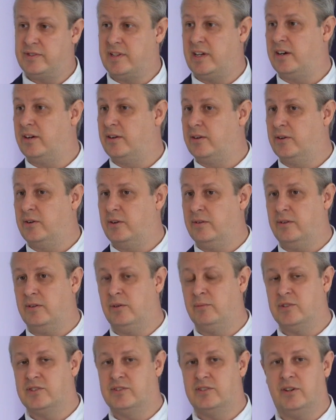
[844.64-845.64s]
are
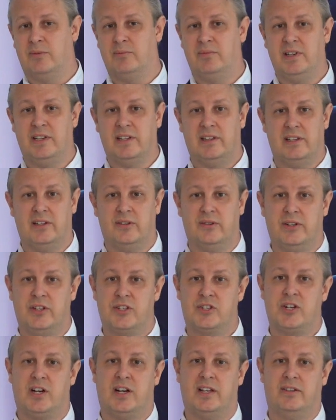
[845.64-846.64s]
almost completely on
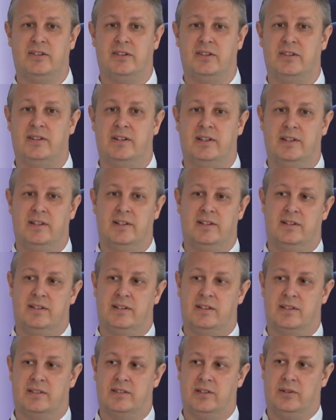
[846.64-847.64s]
each other,
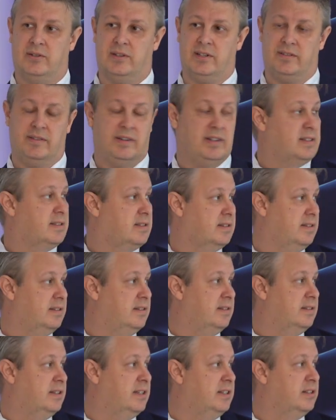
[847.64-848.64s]
so there is
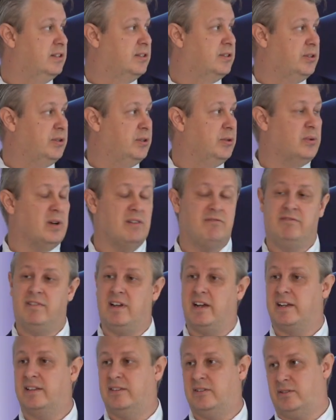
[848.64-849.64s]
little to no
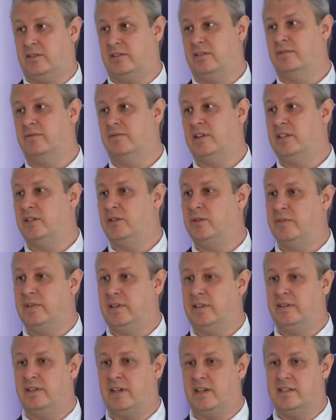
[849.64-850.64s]
effect on whether
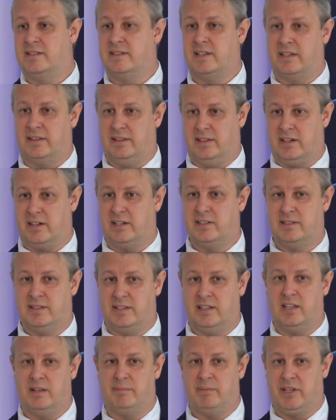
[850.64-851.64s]
we dissect the
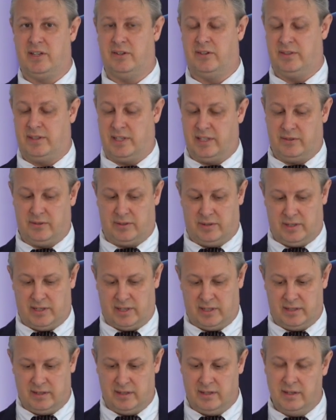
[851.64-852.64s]
axilla beyond that or
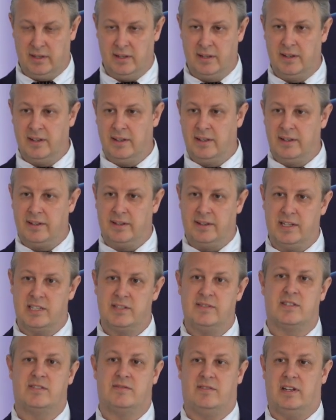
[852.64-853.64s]
not.
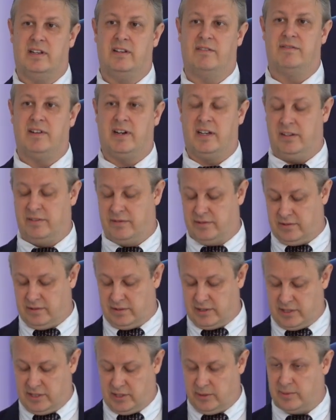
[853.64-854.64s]
This is stratified, of
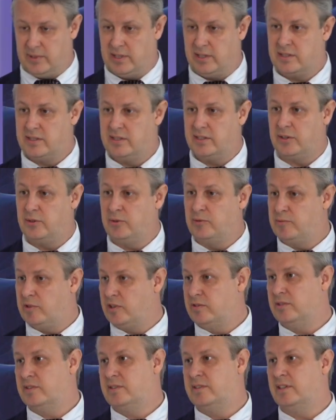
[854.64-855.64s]
course, towards a good
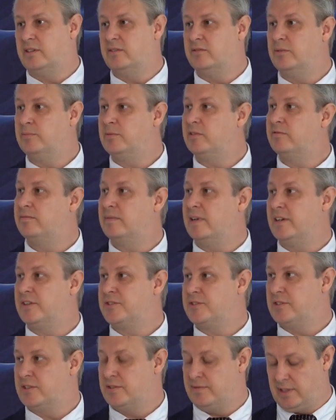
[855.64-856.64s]
prognostic group of
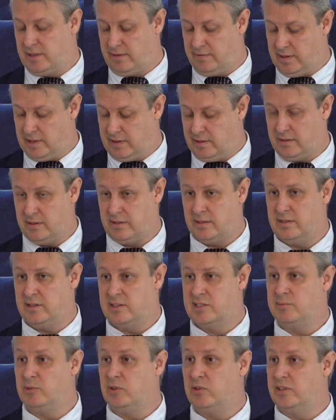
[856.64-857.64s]
patients with
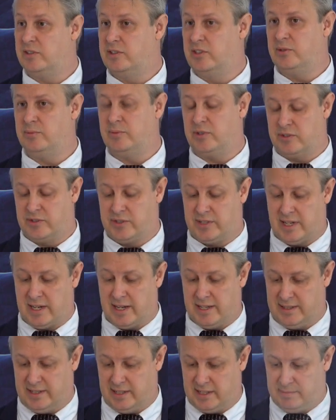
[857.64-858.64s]
smaller tumor sizes,